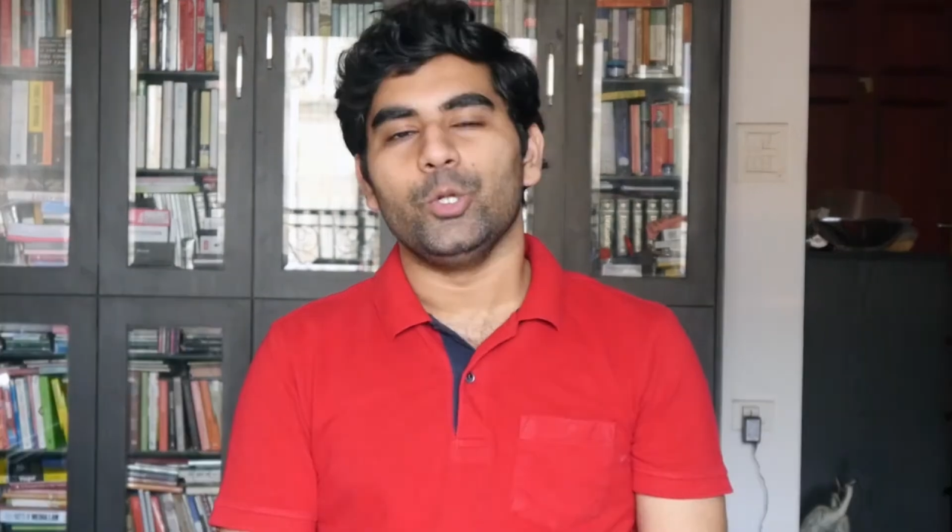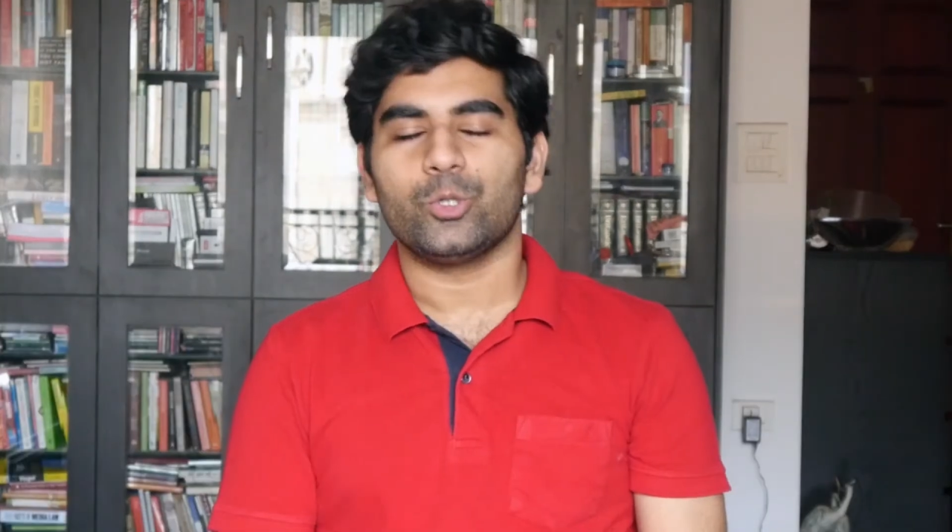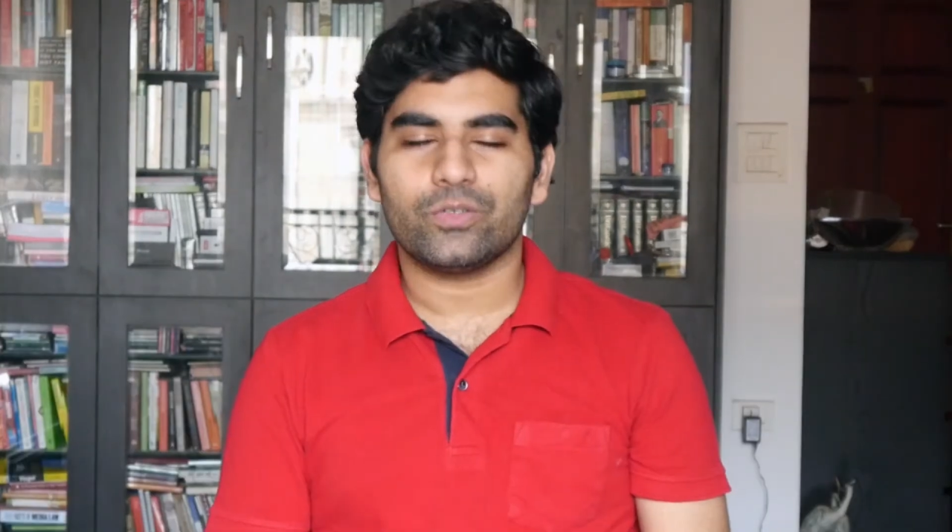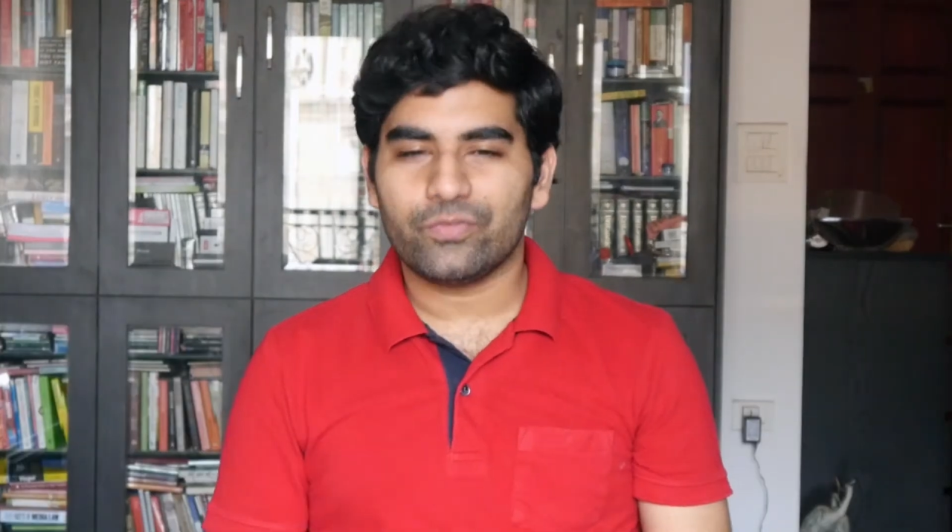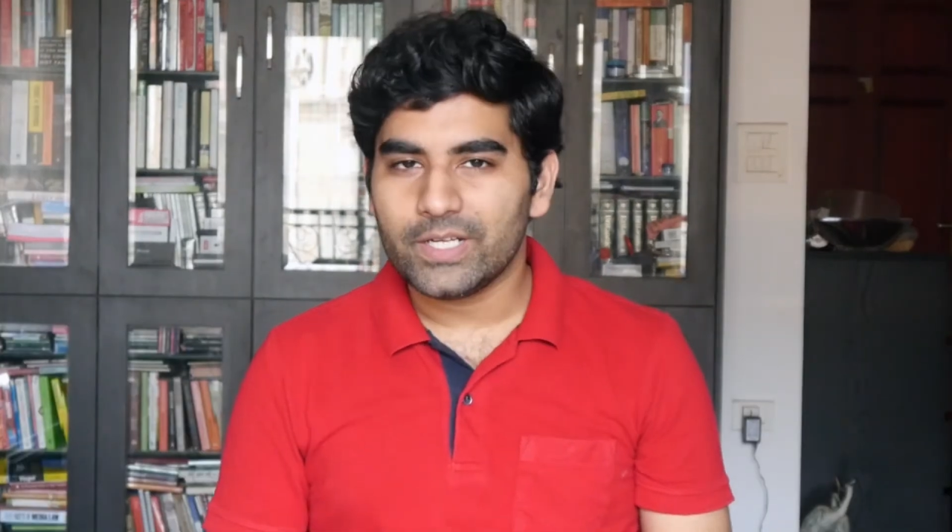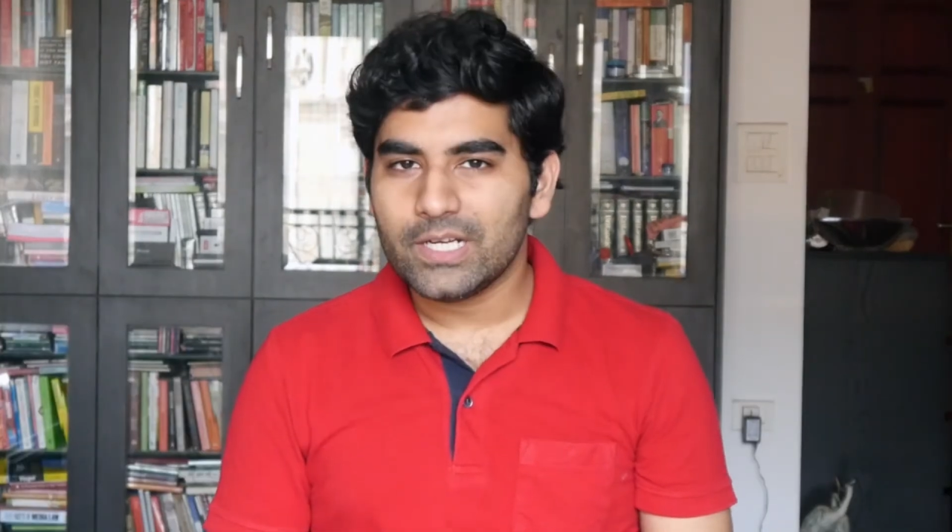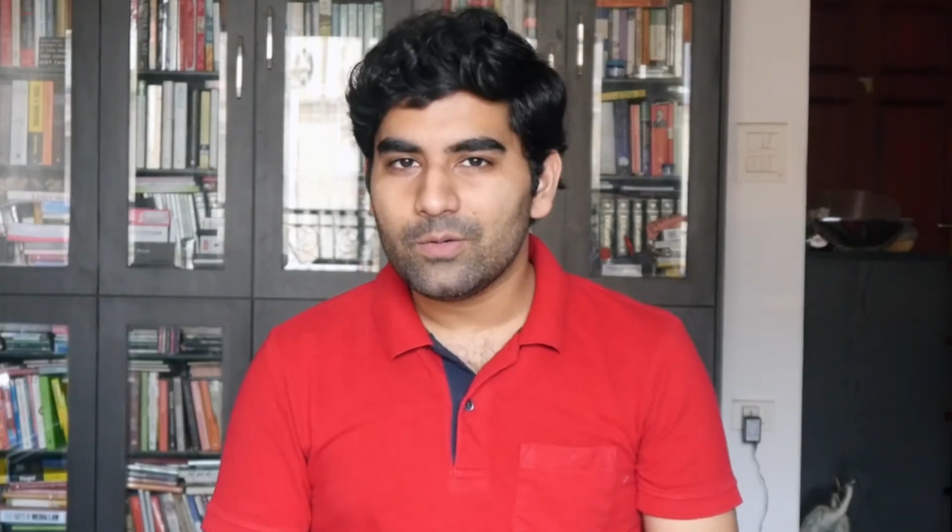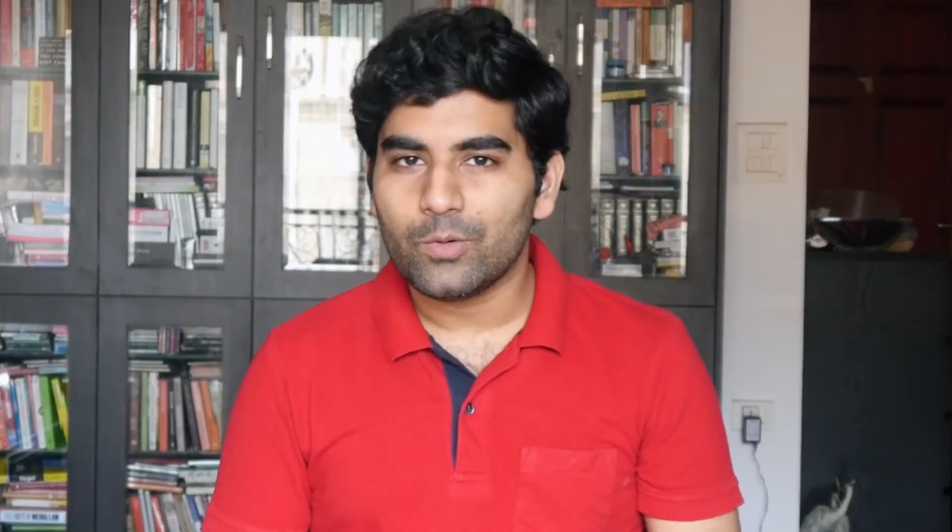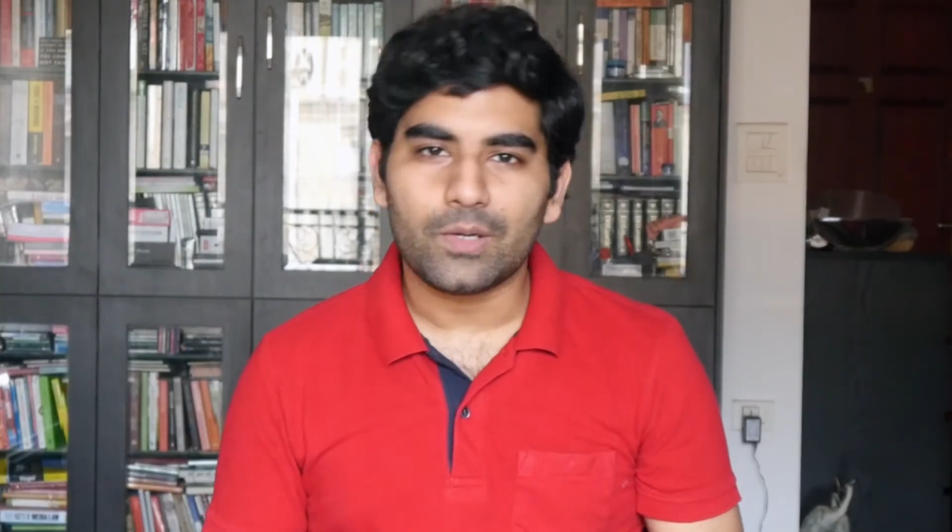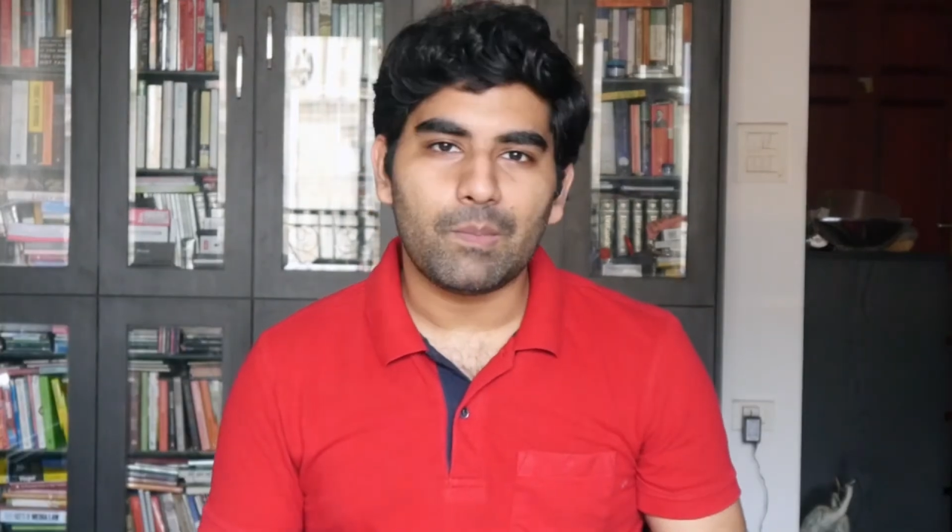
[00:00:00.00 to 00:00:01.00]
You should
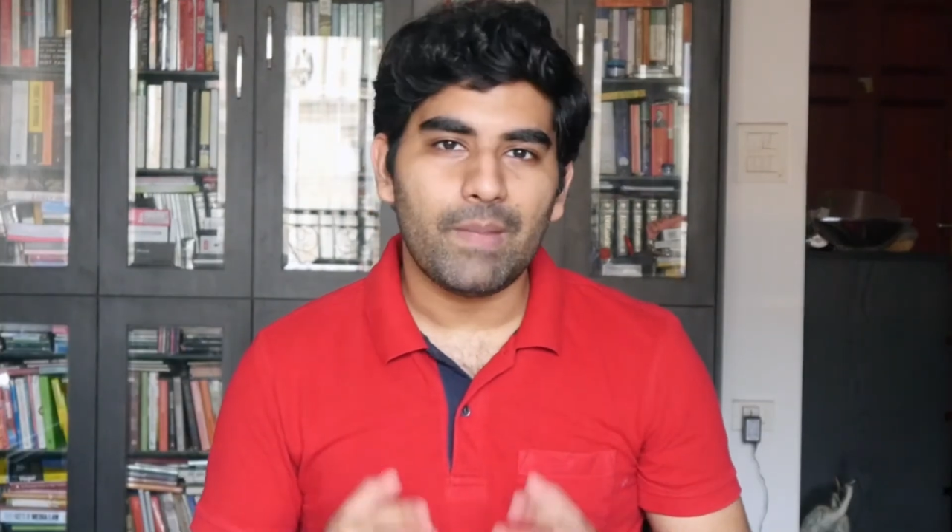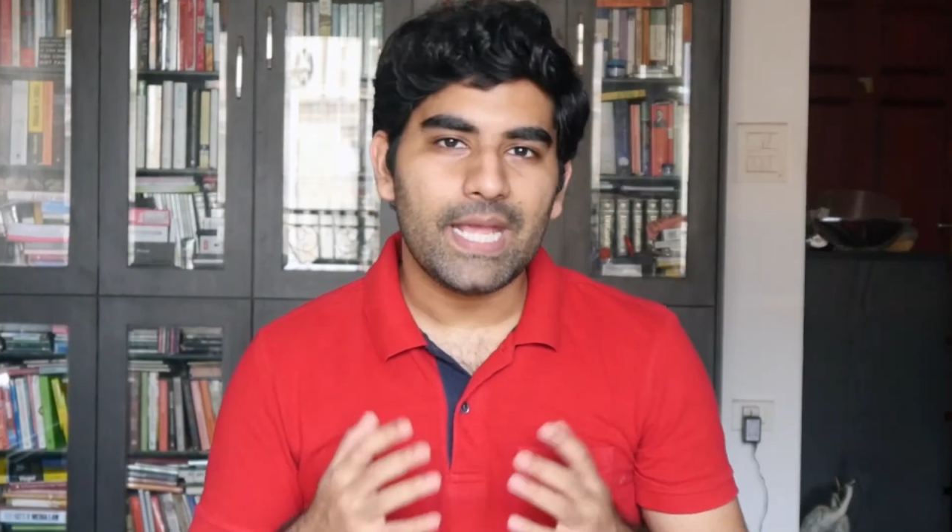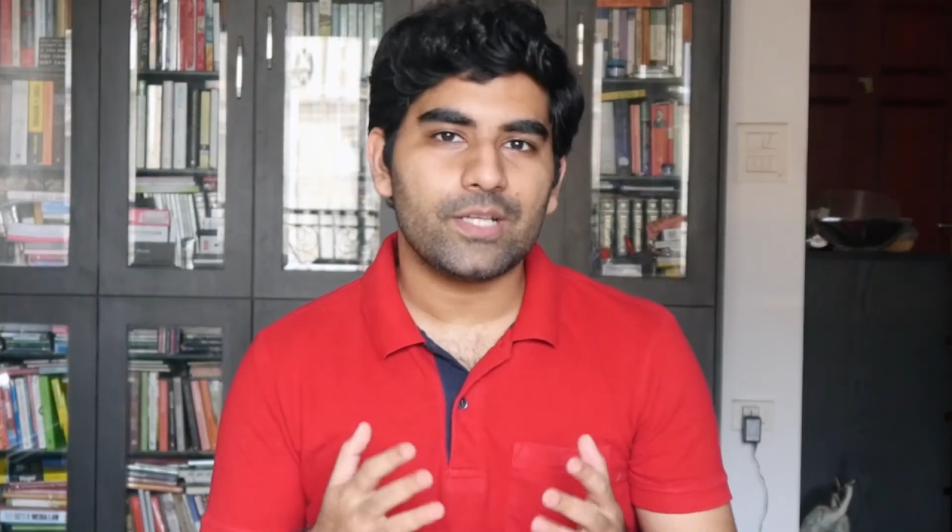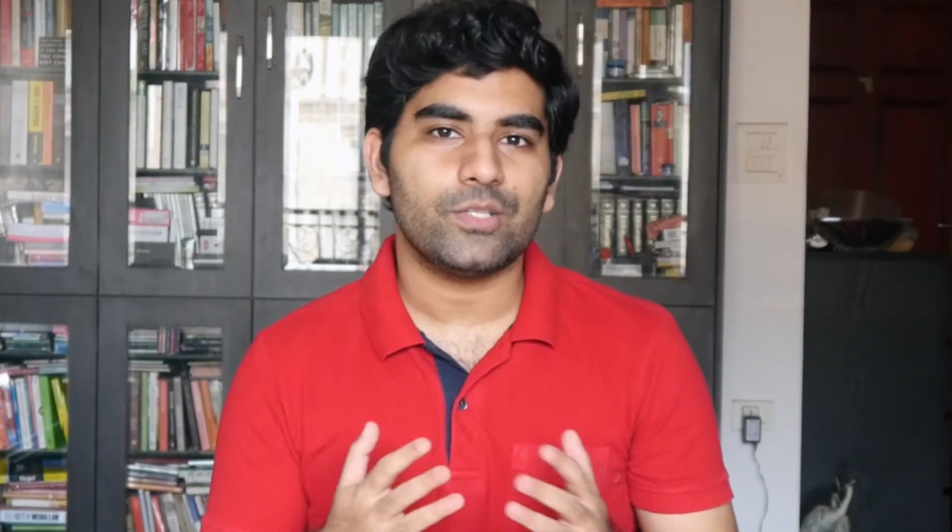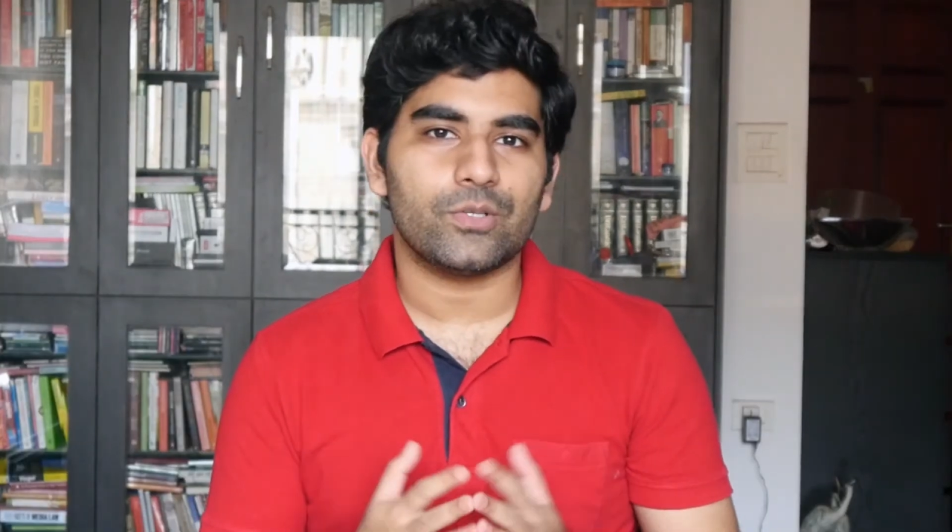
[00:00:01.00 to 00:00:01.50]
figure what makes